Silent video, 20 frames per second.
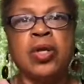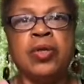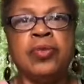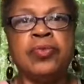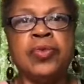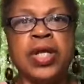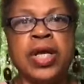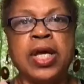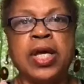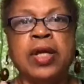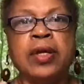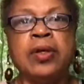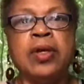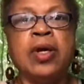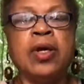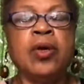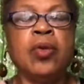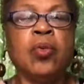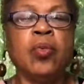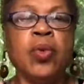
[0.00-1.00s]

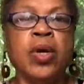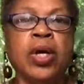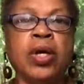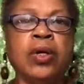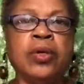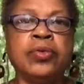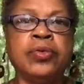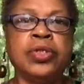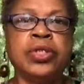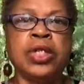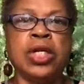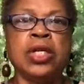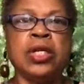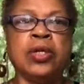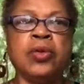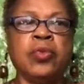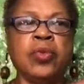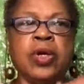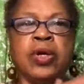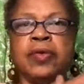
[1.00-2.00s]
then we're
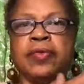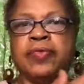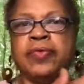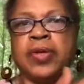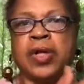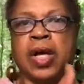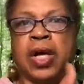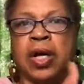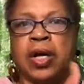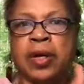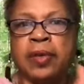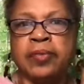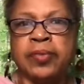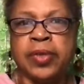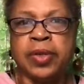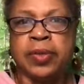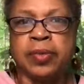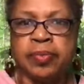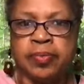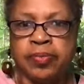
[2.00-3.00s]
dealing with
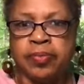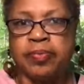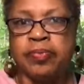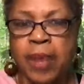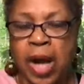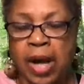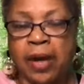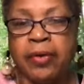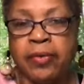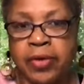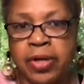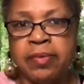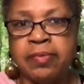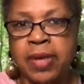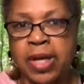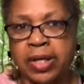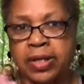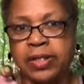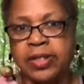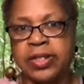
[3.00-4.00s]
the modern
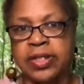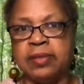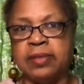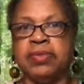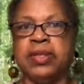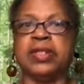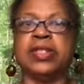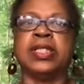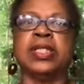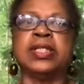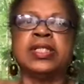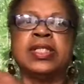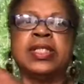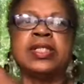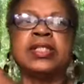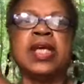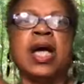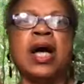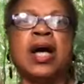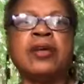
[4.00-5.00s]
medicine. But this
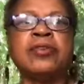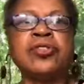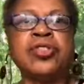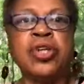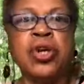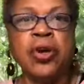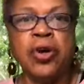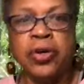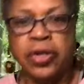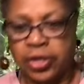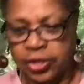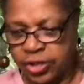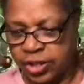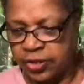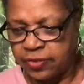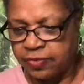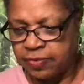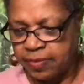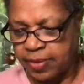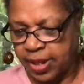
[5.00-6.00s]
is
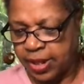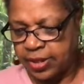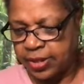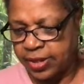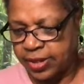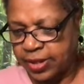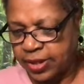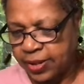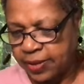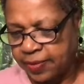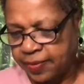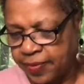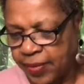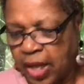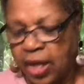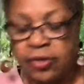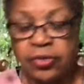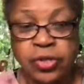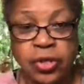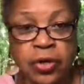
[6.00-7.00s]
alternative medicine.
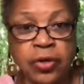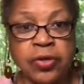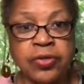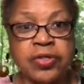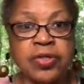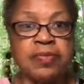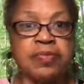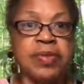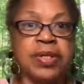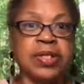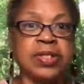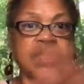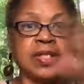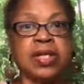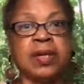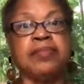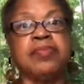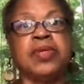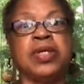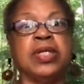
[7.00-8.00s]
Alternative means
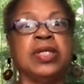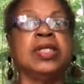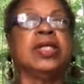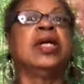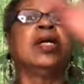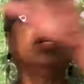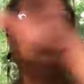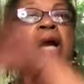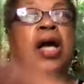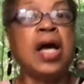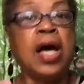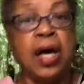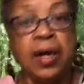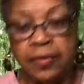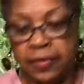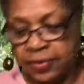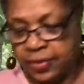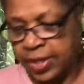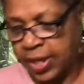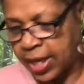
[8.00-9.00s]
something
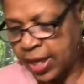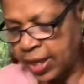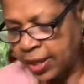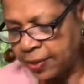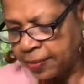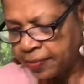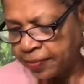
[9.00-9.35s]
other than.